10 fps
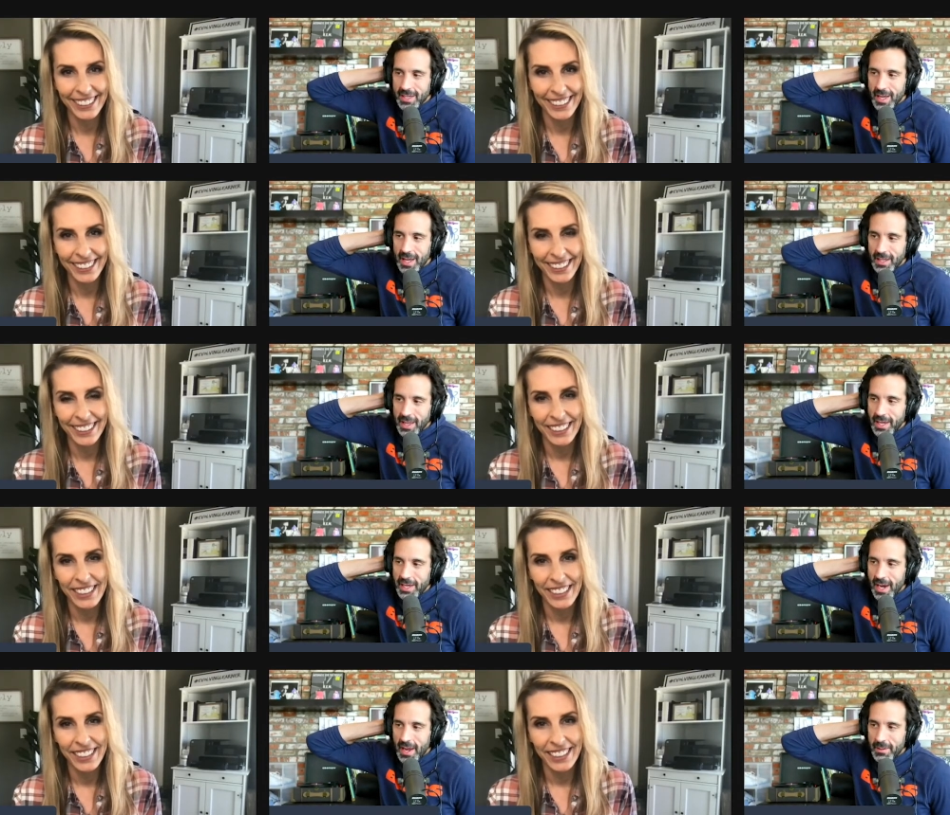Speaker 1: uh, Lainie and
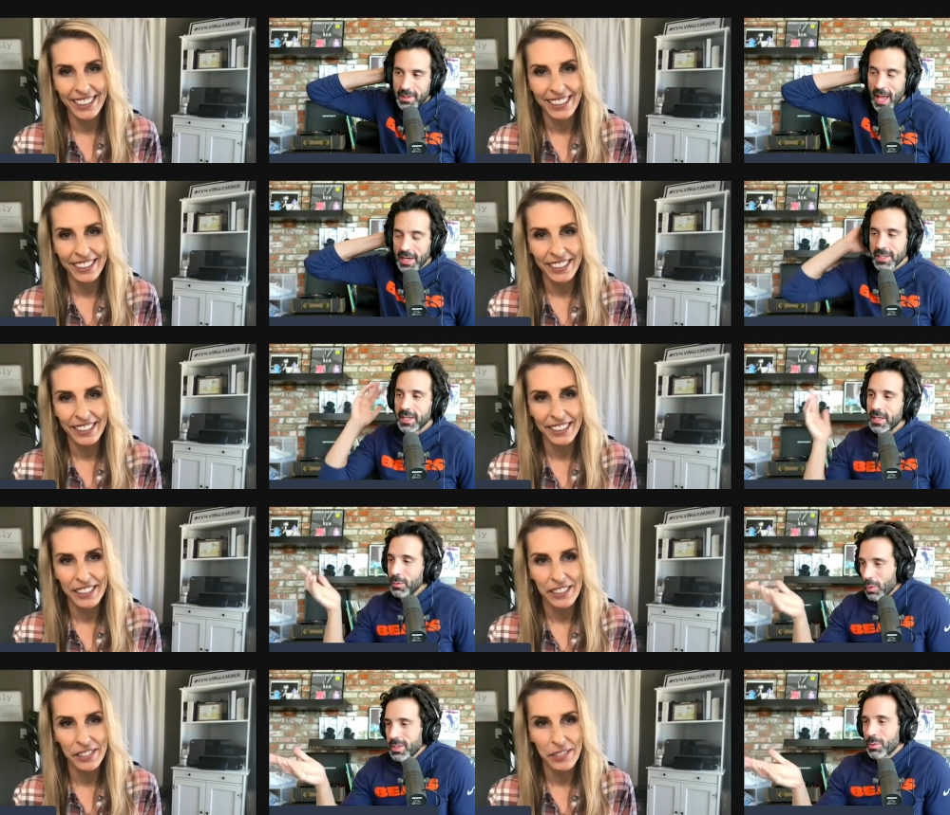I actually,
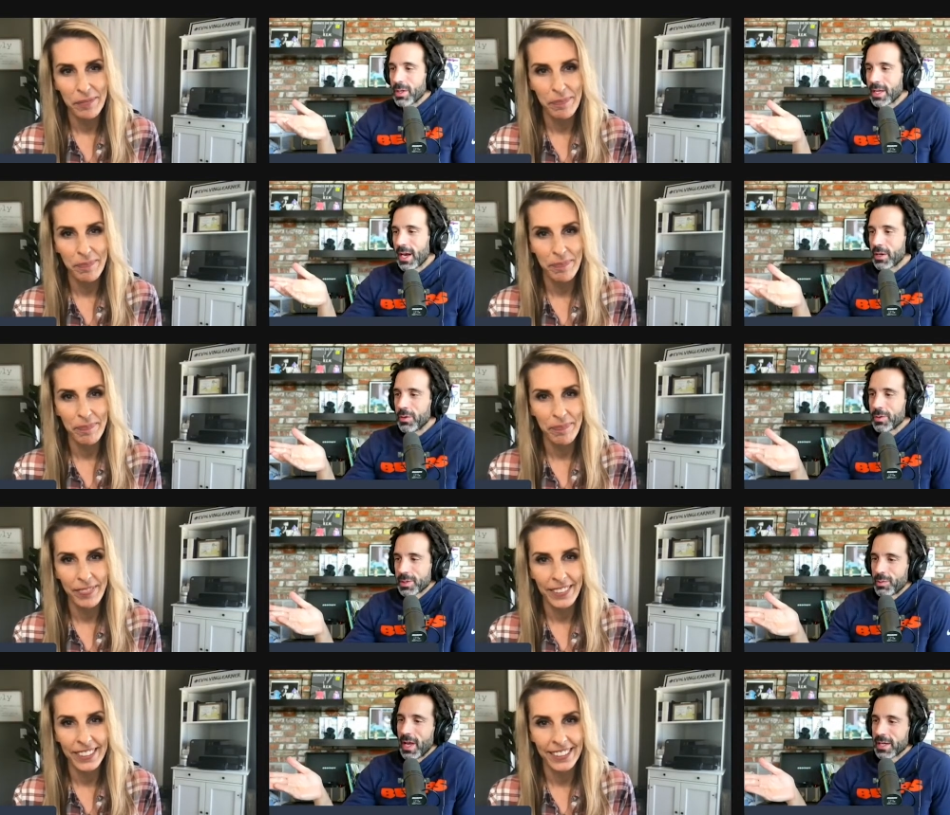what's really kind of cool is
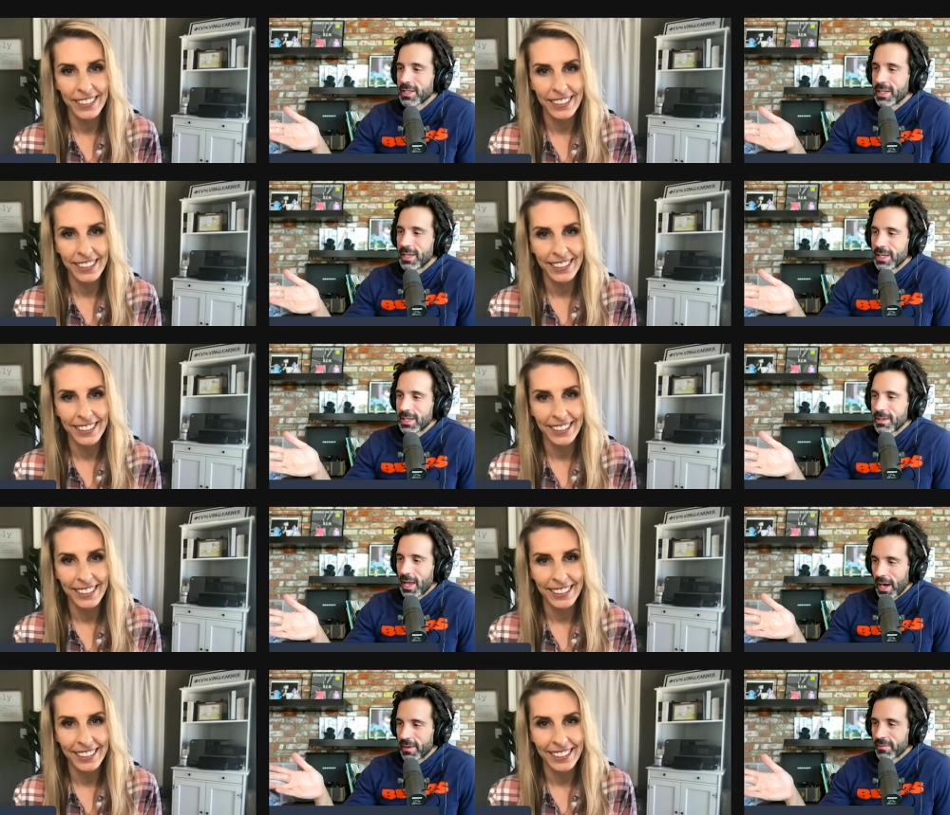we actually
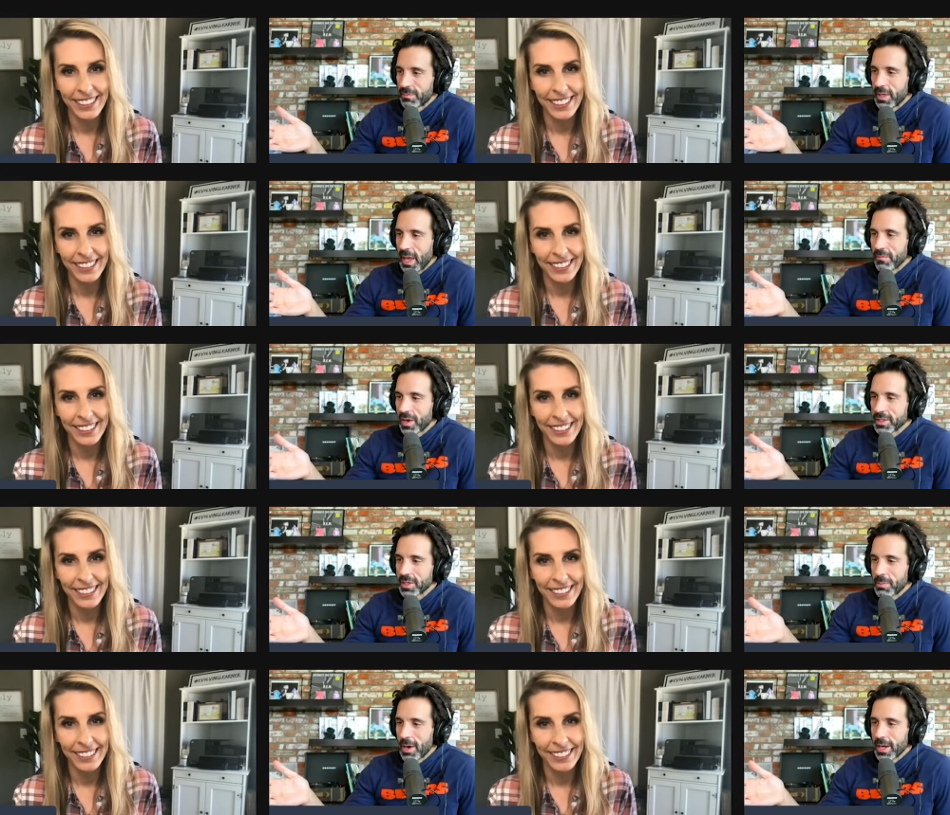kind of became friends on the
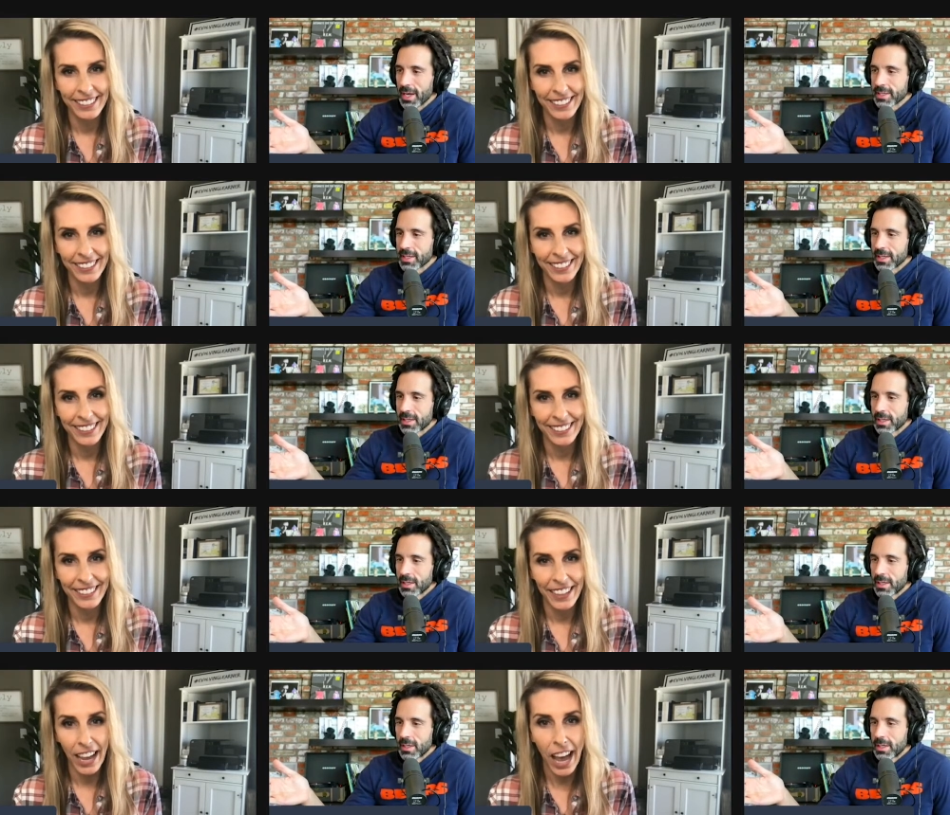podcast.
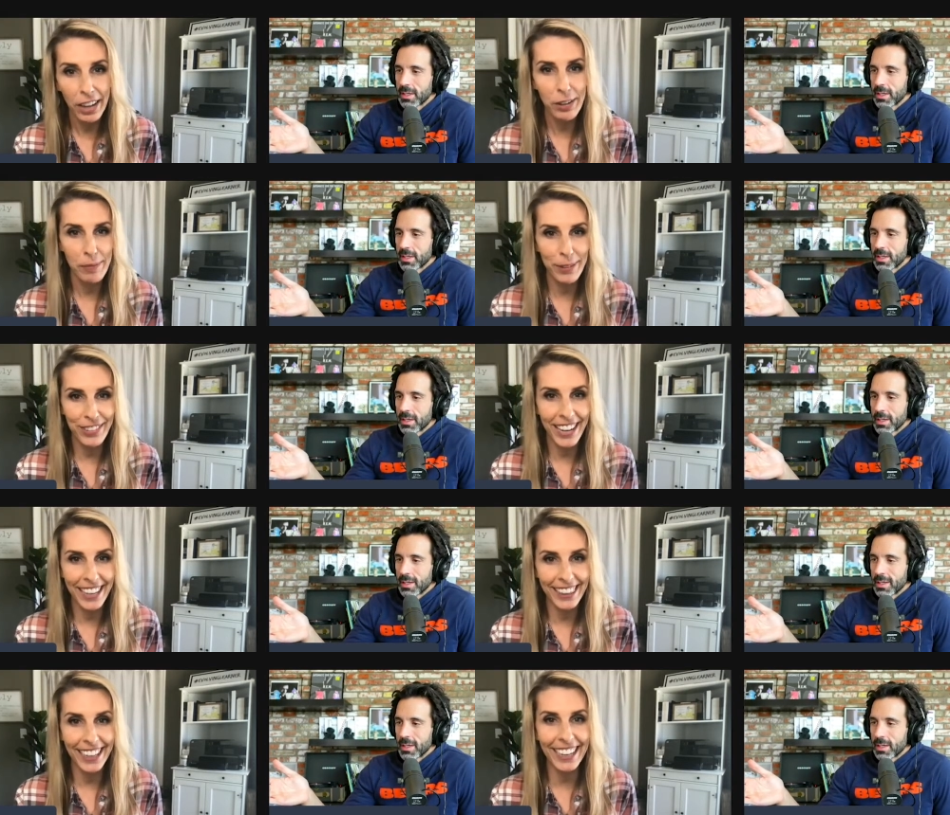
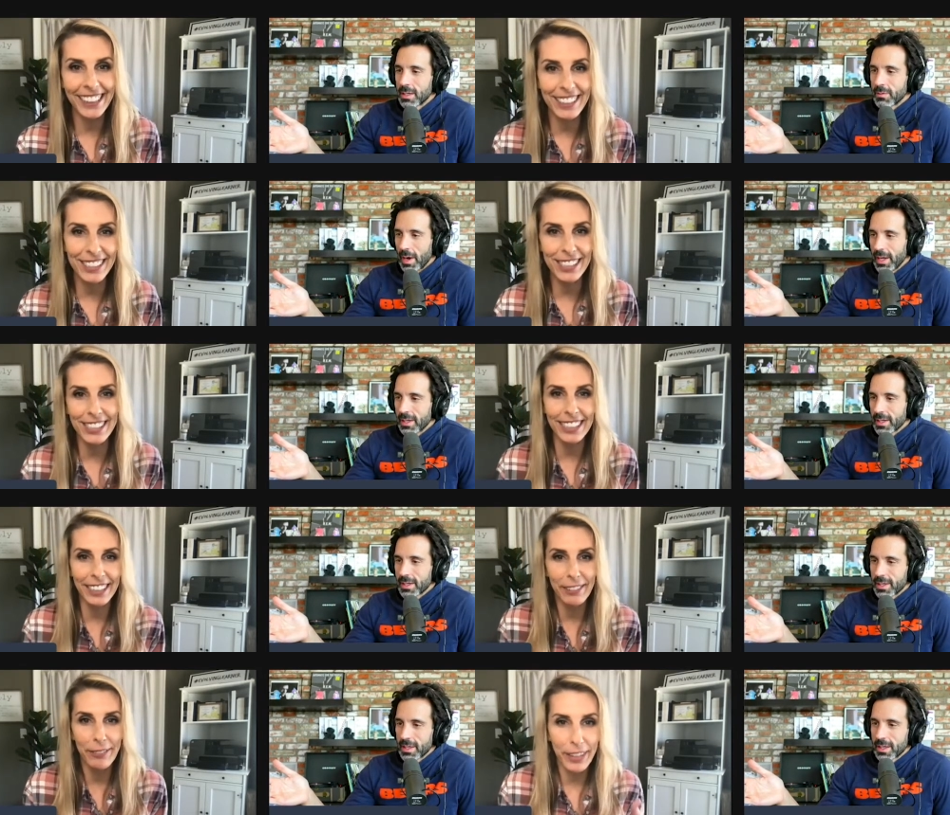
Speaker 2: 100%. Like, this right? is
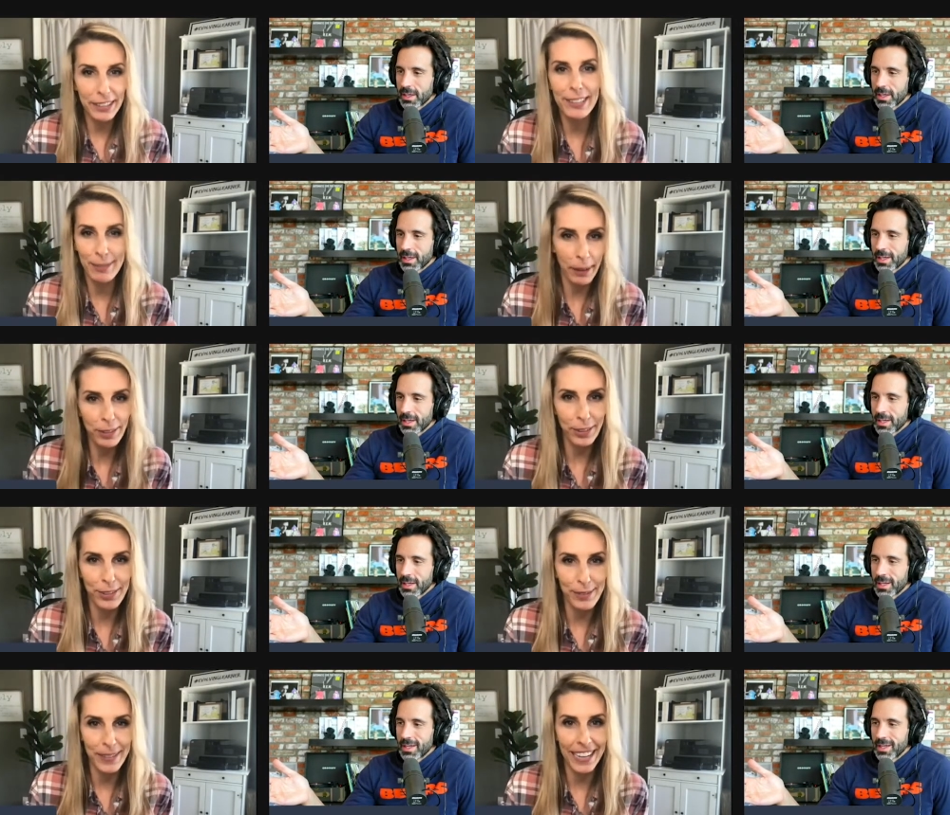like very special
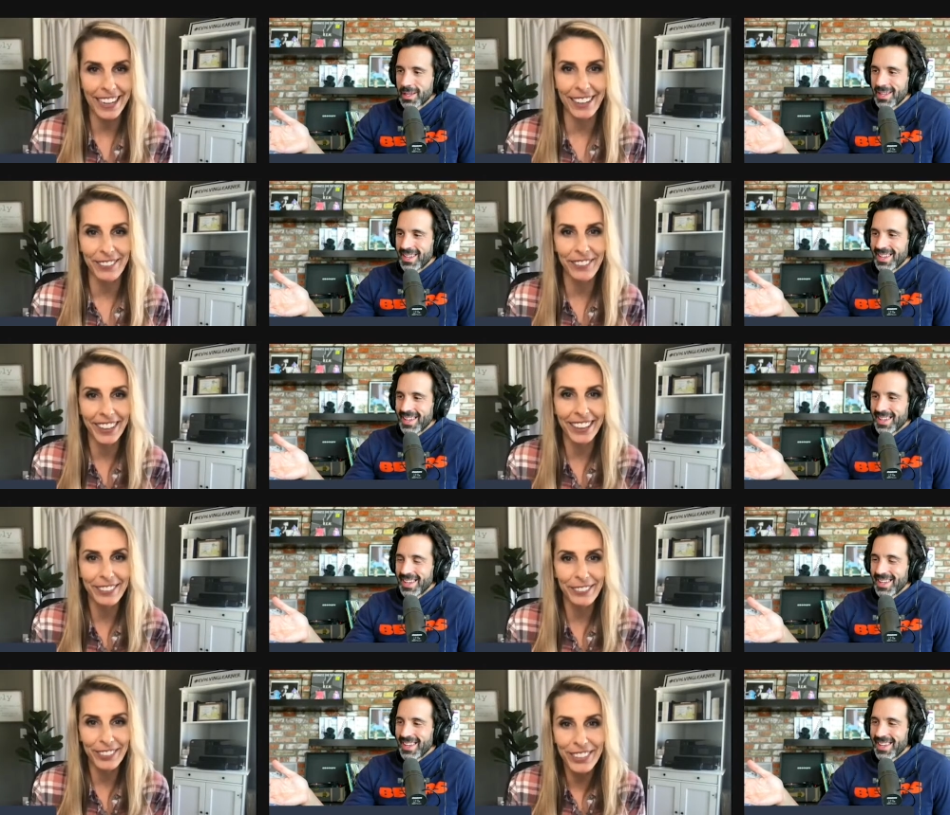to me. I'm like
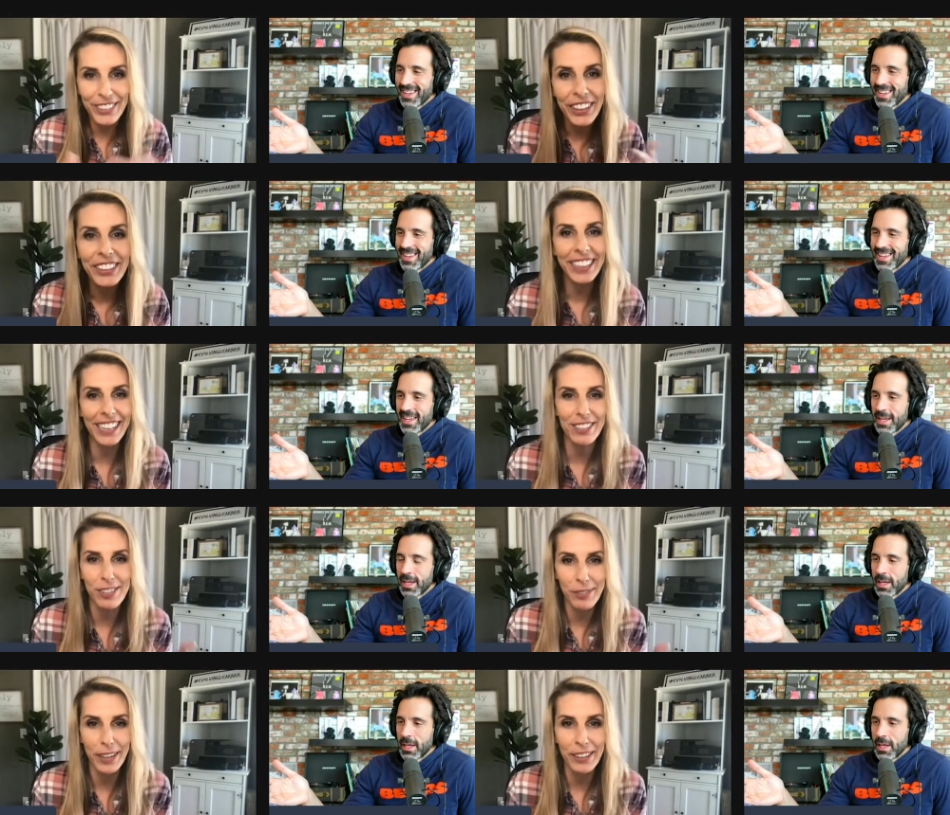returning
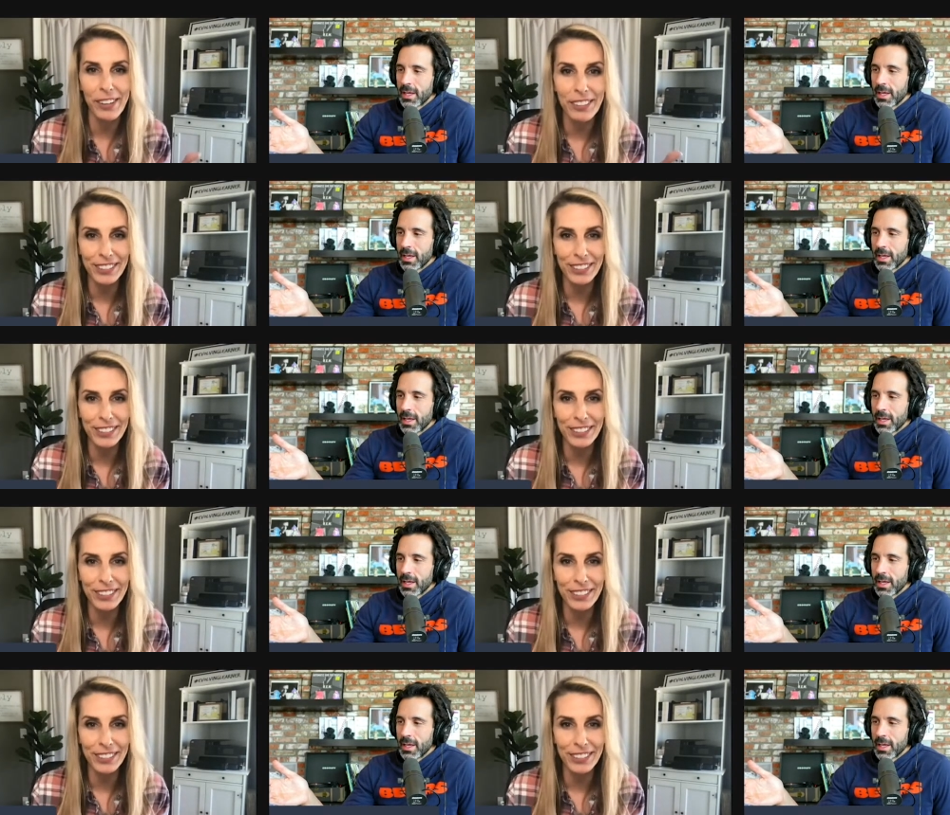to where it all